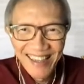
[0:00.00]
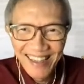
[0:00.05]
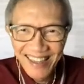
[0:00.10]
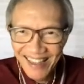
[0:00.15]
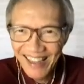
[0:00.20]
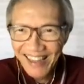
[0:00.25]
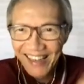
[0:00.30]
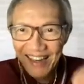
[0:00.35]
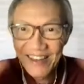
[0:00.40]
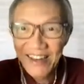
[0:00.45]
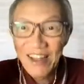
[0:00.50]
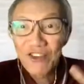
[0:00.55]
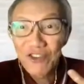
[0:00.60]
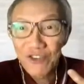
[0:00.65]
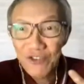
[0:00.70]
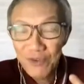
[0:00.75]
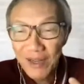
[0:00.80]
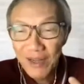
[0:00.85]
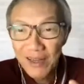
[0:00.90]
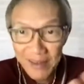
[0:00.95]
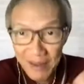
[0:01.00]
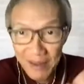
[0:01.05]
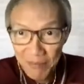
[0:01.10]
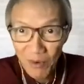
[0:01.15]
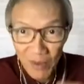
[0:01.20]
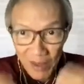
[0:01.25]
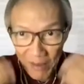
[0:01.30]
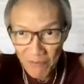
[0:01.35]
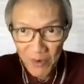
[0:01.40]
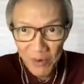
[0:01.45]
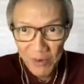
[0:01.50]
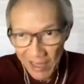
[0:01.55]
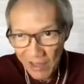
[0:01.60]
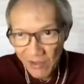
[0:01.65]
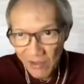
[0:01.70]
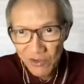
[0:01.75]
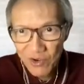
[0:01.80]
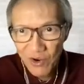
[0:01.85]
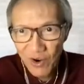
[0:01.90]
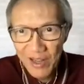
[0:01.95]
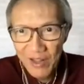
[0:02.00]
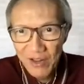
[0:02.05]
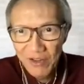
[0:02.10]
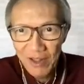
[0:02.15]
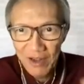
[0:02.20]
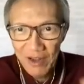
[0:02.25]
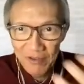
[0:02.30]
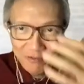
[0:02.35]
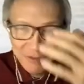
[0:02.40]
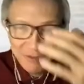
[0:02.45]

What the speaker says: And the program will destroy itself.